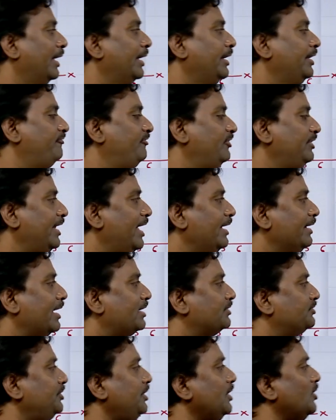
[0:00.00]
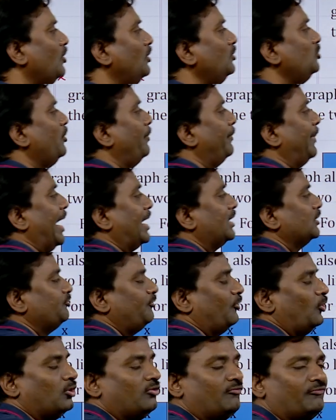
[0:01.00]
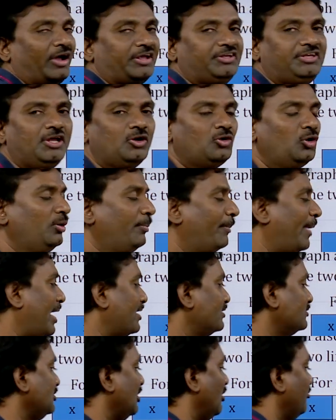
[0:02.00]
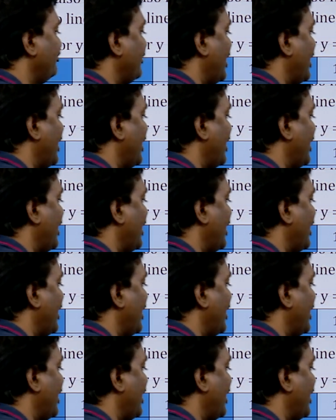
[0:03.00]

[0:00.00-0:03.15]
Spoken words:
If you take x equal to minus 4, y equal to minus of